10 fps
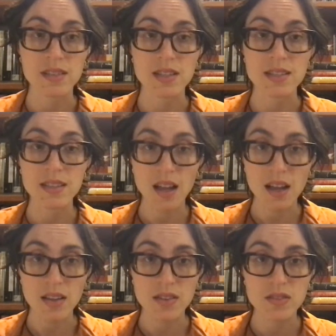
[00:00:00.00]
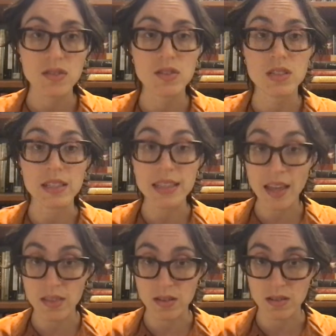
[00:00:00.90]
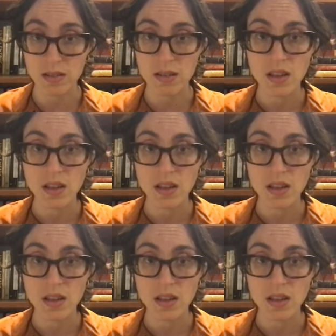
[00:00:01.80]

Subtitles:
discuss together